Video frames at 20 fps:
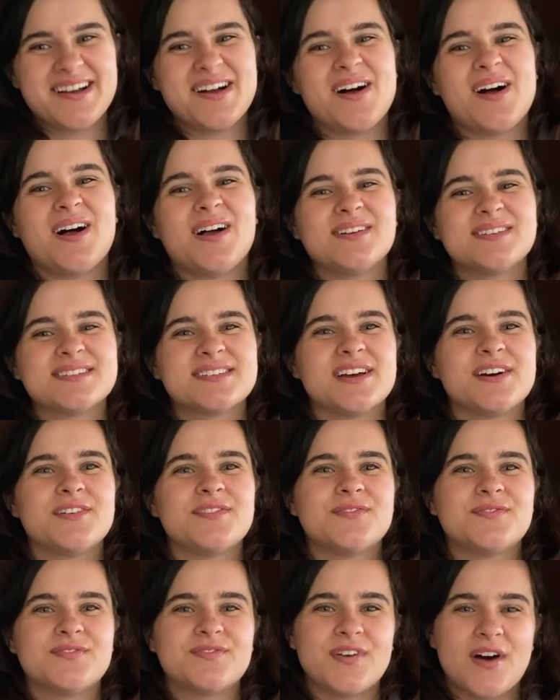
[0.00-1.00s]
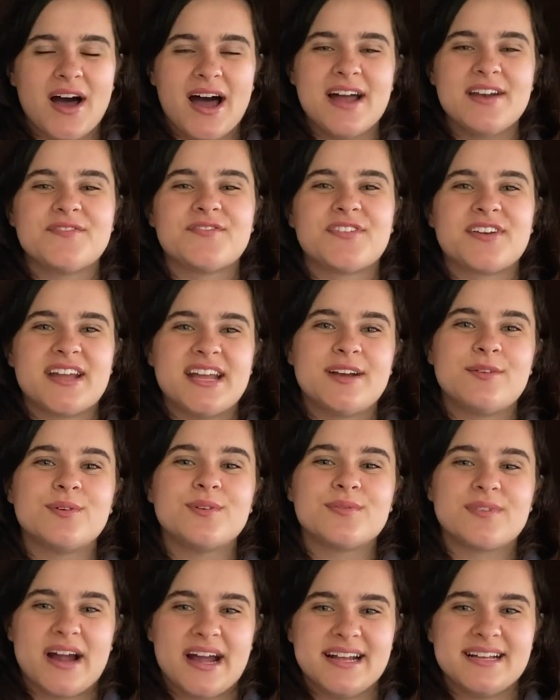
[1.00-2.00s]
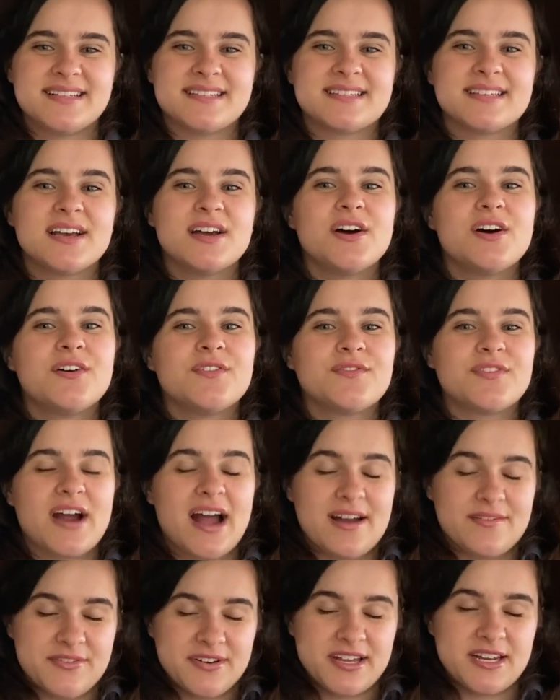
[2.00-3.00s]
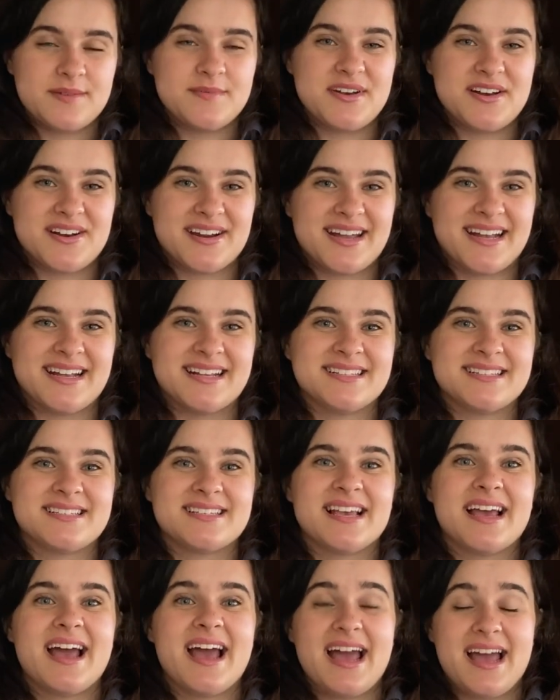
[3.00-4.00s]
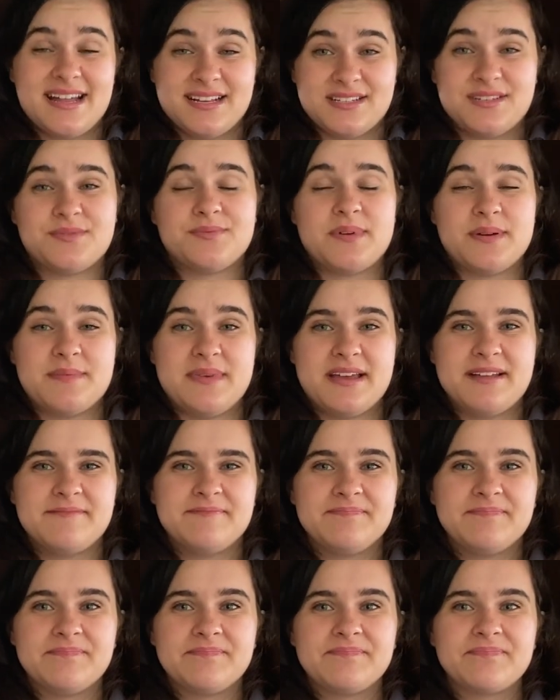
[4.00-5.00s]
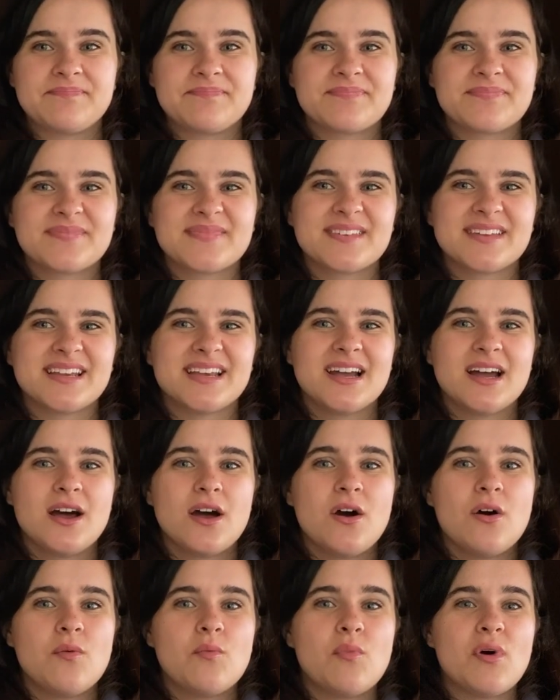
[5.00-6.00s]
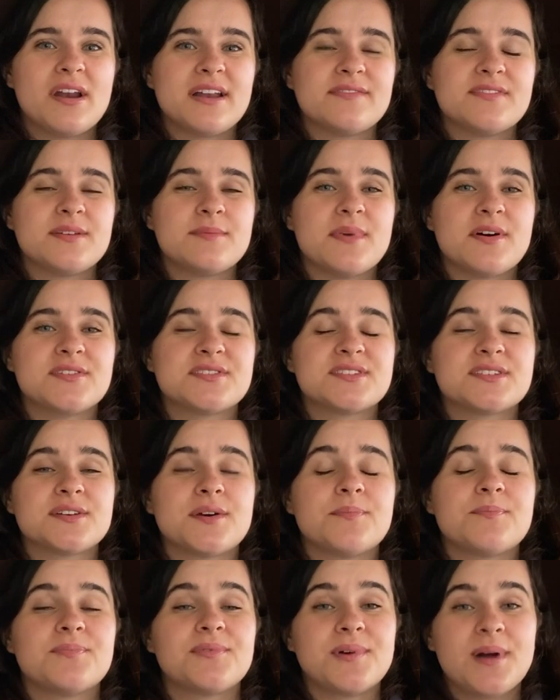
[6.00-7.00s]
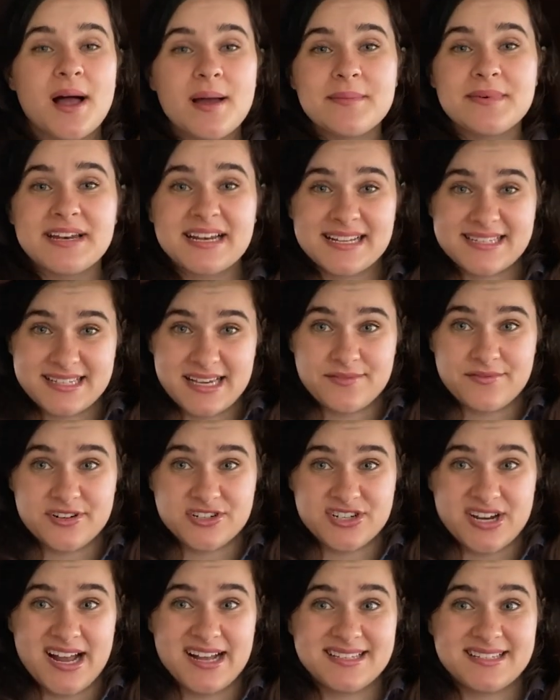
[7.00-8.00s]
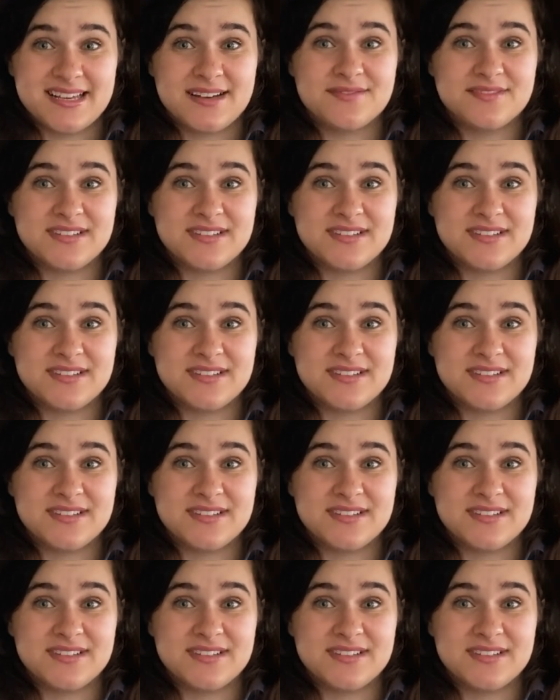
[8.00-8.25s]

also fought for equal rights for African Americans and women. One of the most prominent suffragettes of